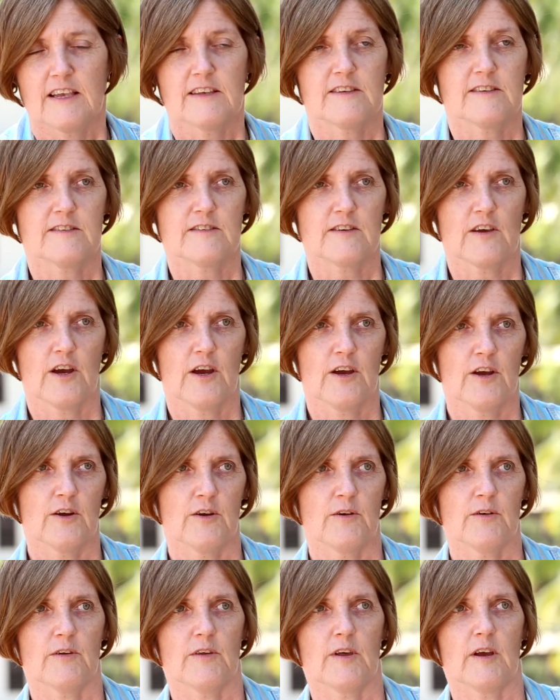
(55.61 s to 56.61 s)

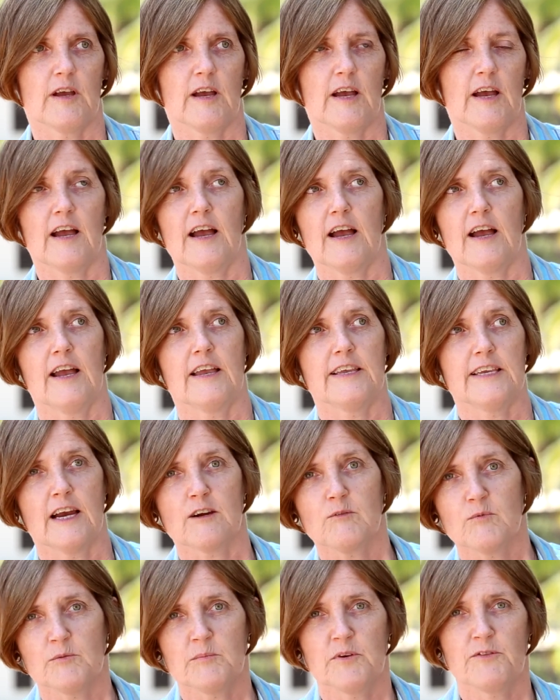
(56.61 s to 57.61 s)
So a
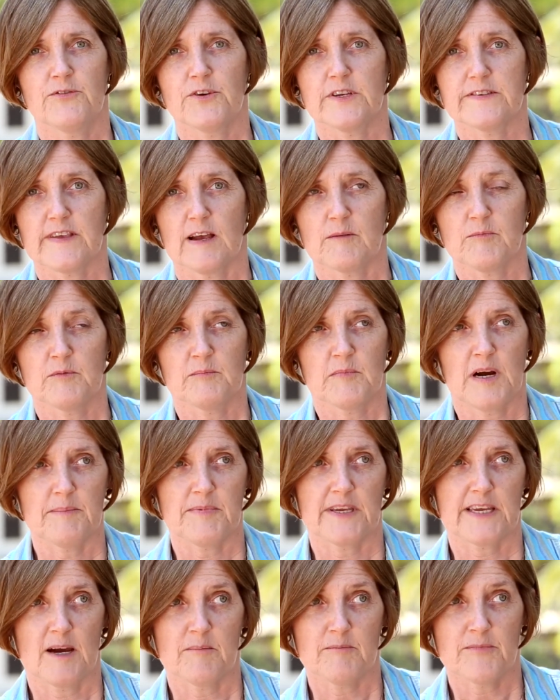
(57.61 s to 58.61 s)
young woman, for example, might
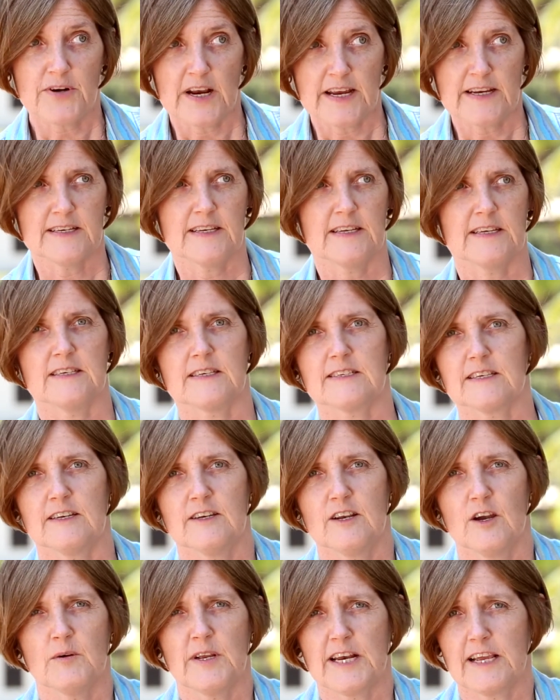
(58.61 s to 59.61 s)
become pregnant
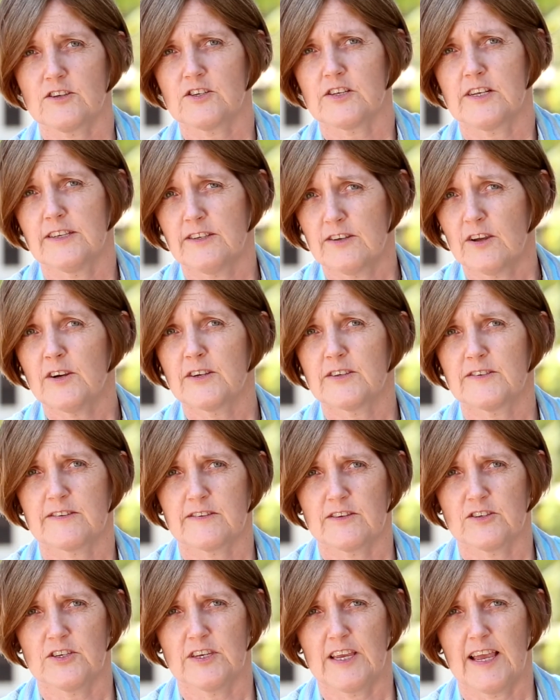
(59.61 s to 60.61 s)
and no one actually knows
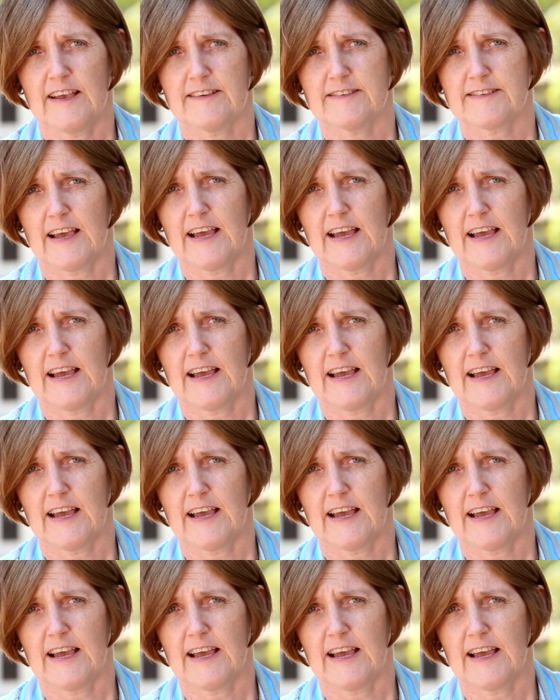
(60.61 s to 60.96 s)
that she has